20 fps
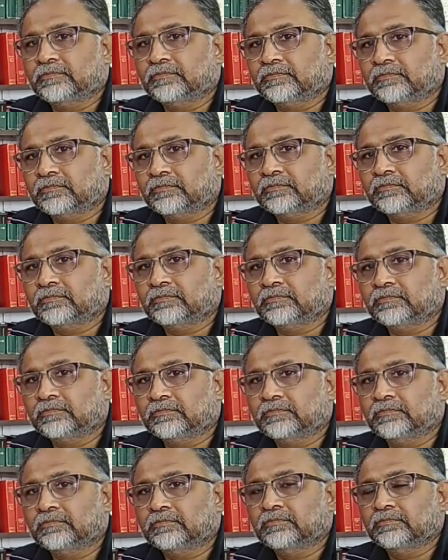
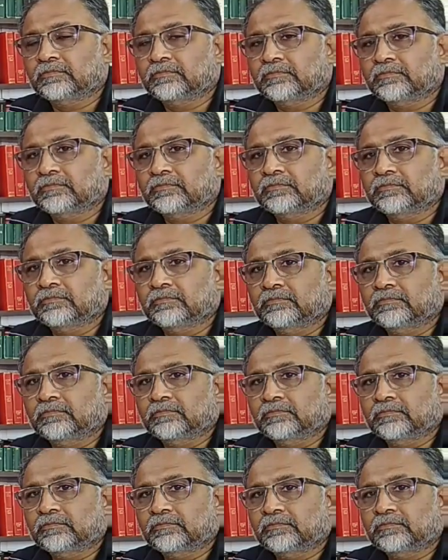
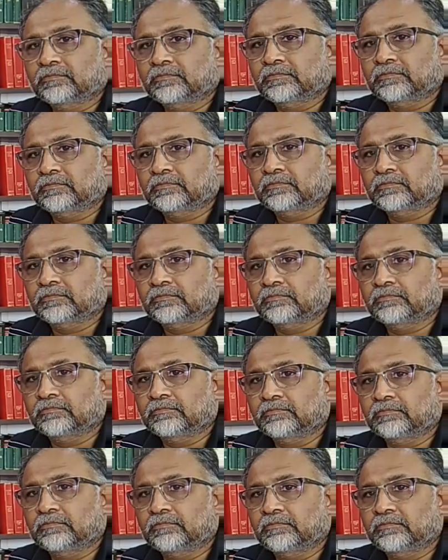
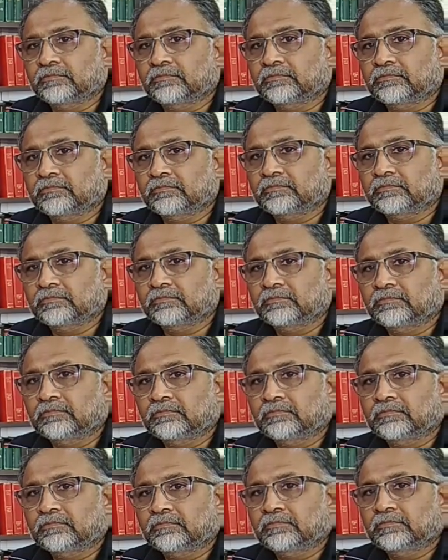
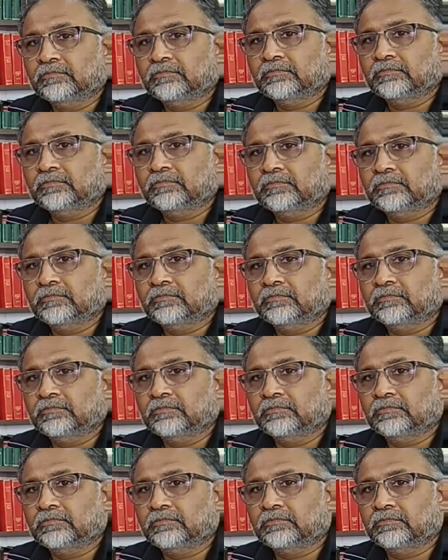
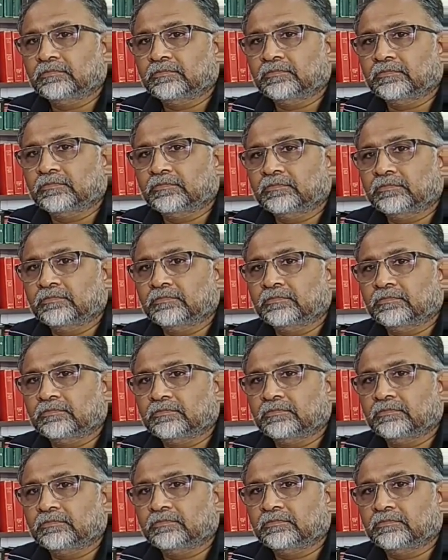
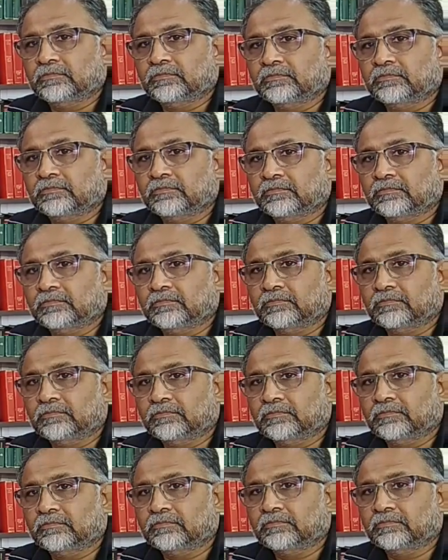
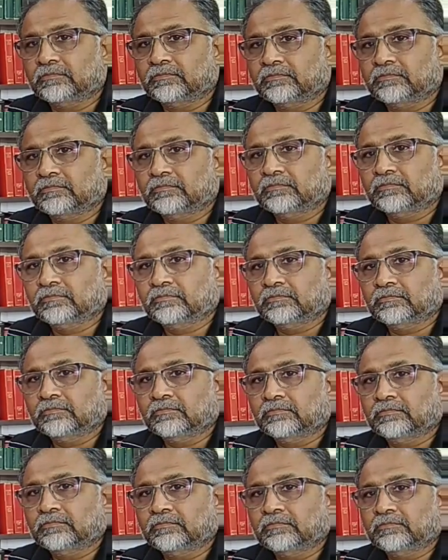(silent)